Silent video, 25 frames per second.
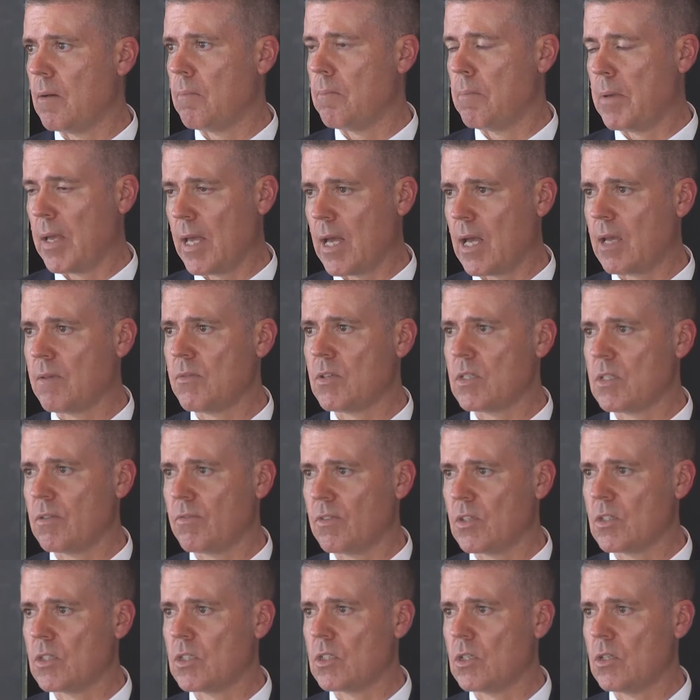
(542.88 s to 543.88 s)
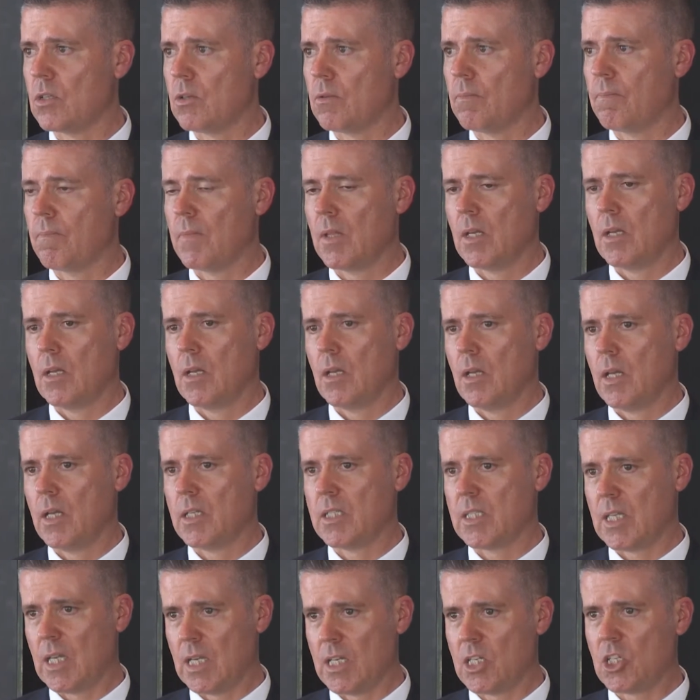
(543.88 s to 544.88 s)
behaviours of concern
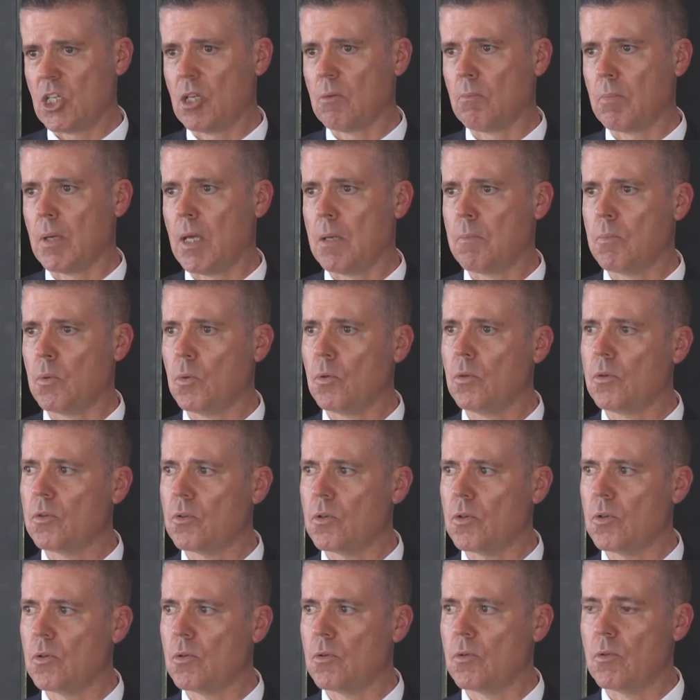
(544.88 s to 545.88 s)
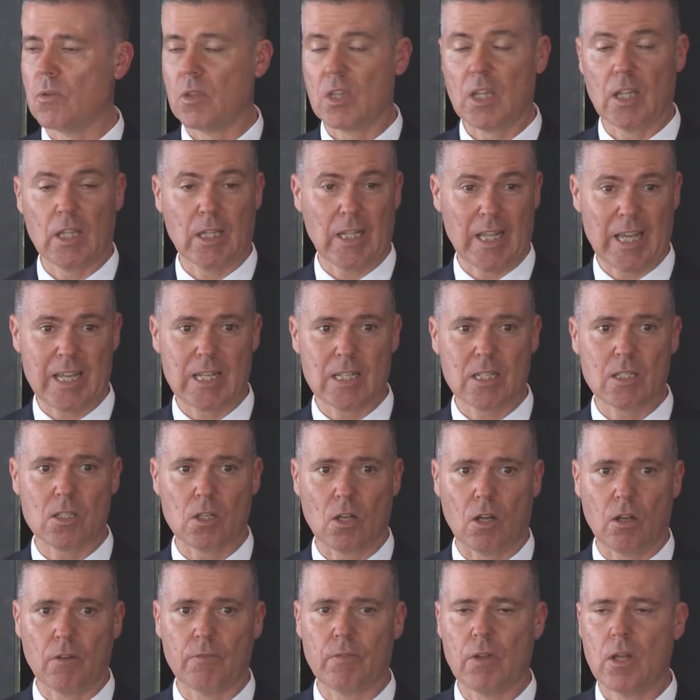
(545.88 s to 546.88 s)
and teaching people through the lens
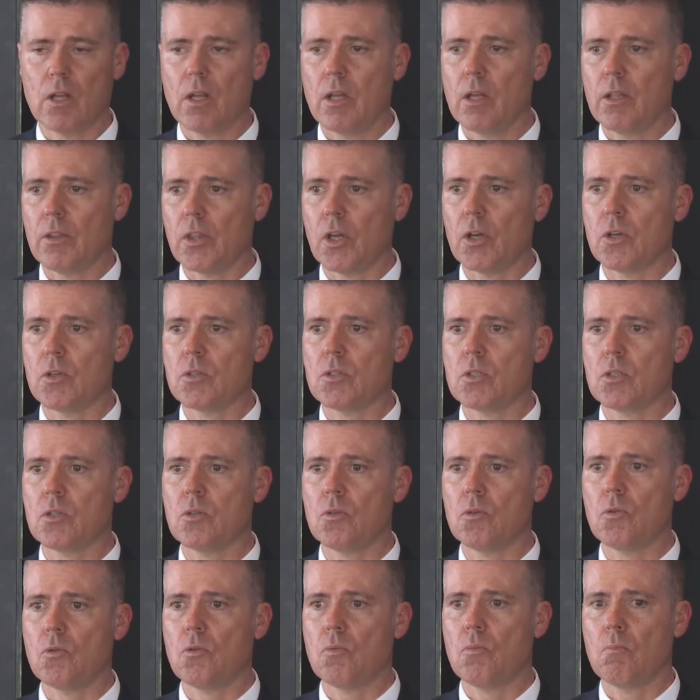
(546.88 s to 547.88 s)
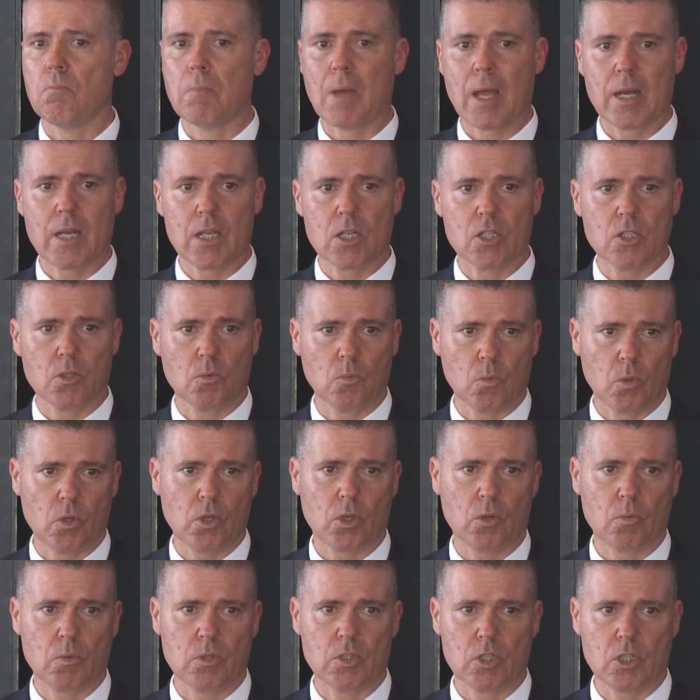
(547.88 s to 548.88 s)
of those who manage and
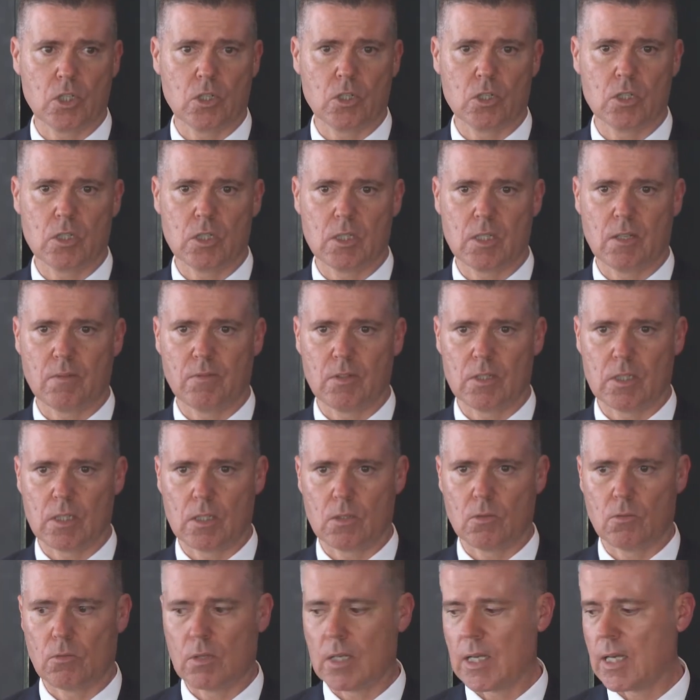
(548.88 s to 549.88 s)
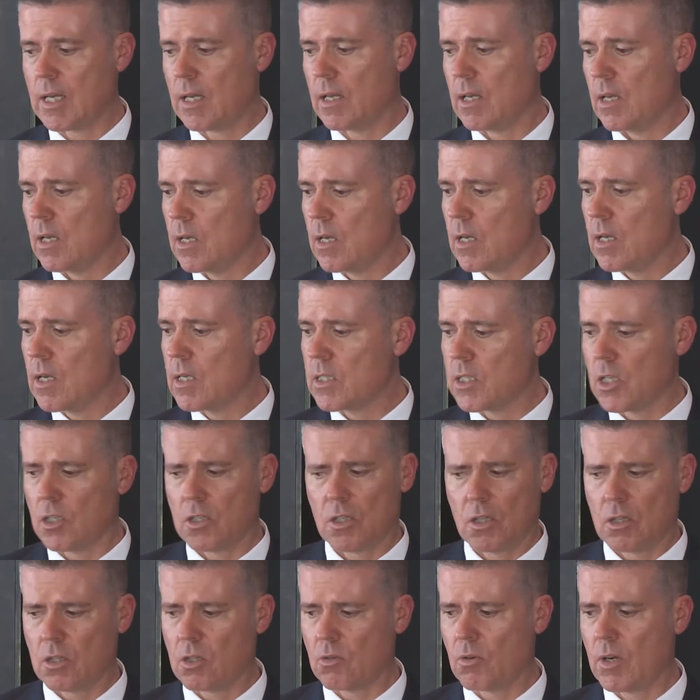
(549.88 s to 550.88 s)
work with churches every single day. So
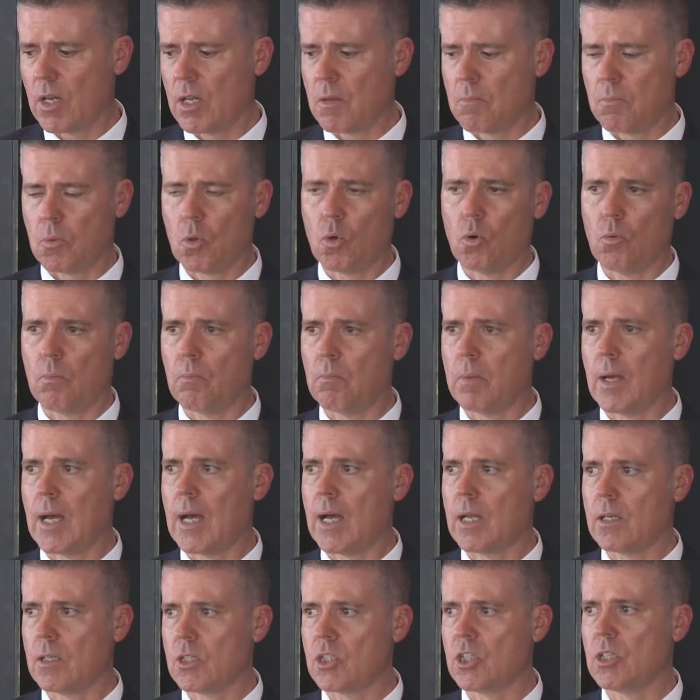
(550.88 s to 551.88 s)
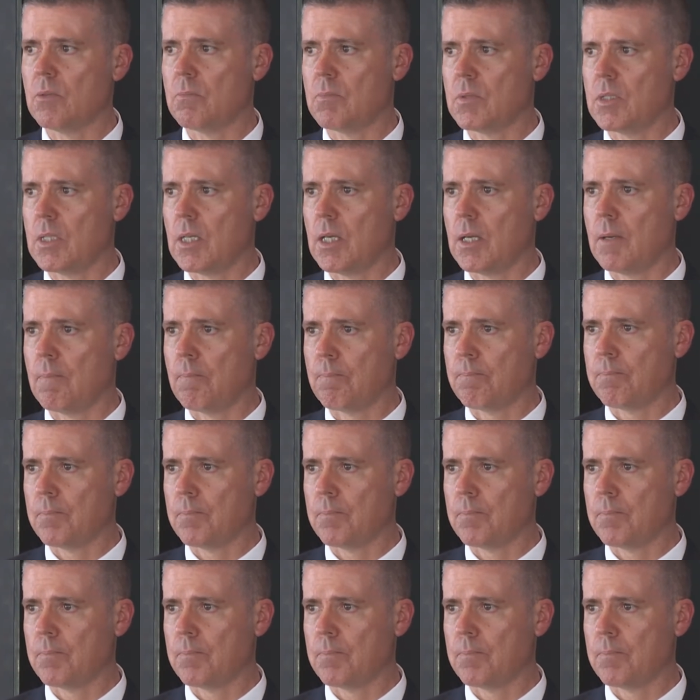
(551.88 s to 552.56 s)
3 important partnerships there.